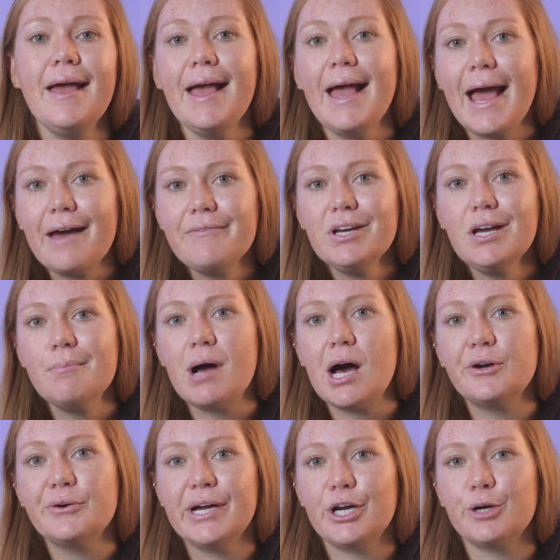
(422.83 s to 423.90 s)
Having a
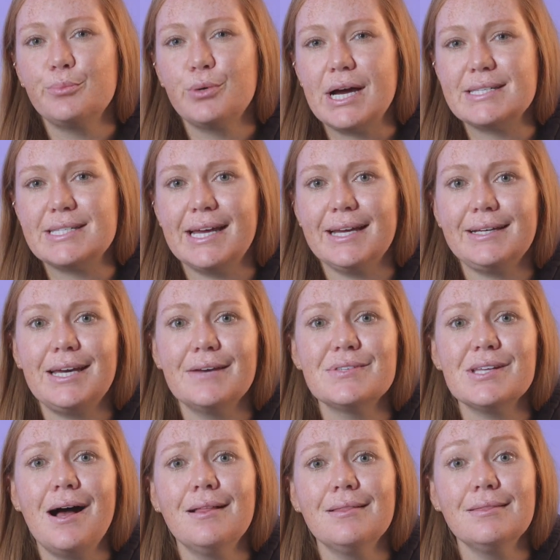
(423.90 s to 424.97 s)
moderator present gives
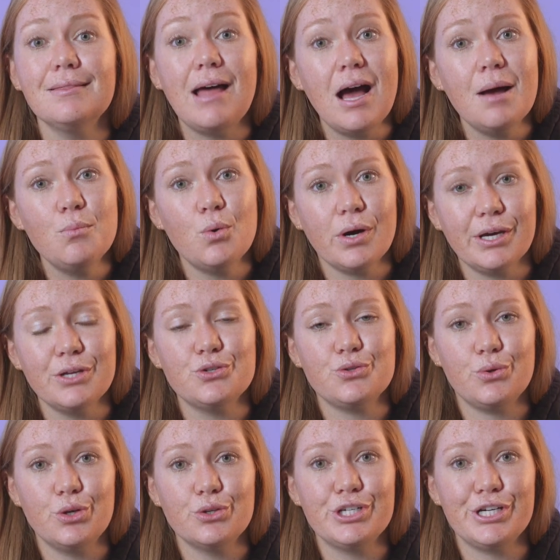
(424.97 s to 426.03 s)
a lot more
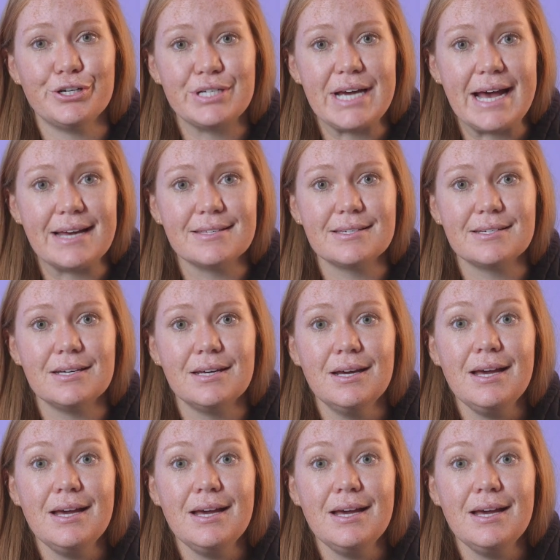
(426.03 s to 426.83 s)
control to your test,